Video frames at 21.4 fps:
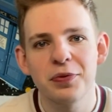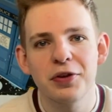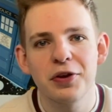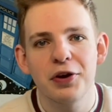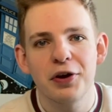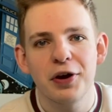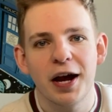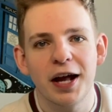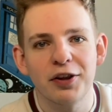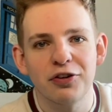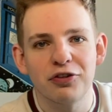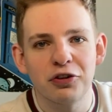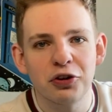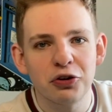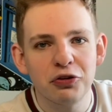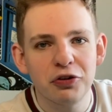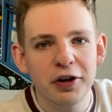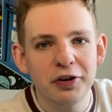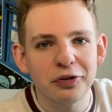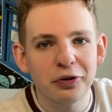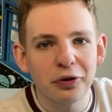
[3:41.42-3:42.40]
Hansel and
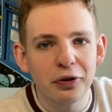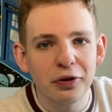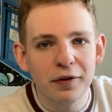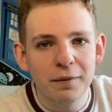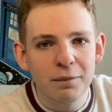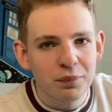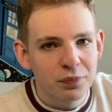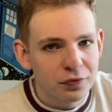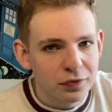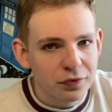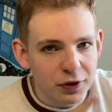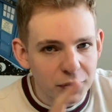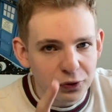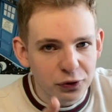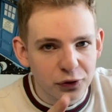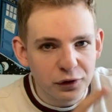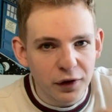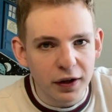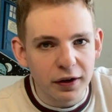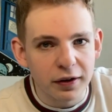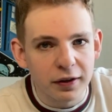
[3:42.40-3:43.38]
Gretel. It was
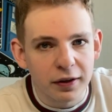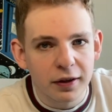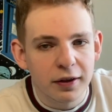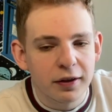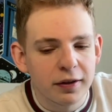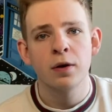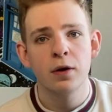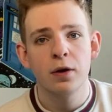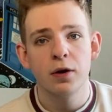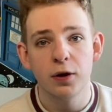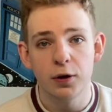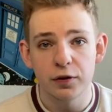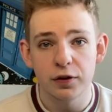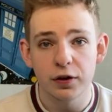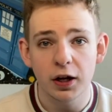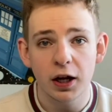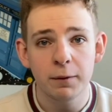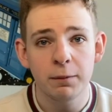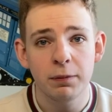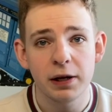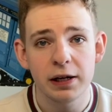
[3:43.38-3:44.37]
fun. Who did I
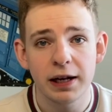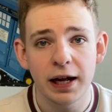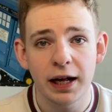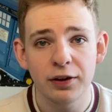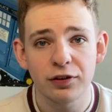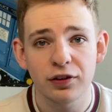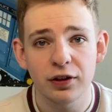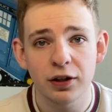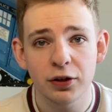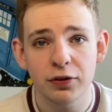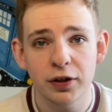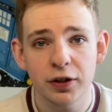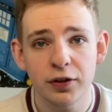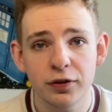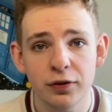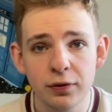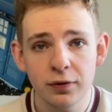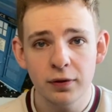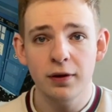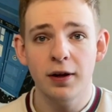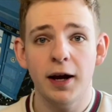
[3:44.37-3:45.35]
play in Hansel and Gretel?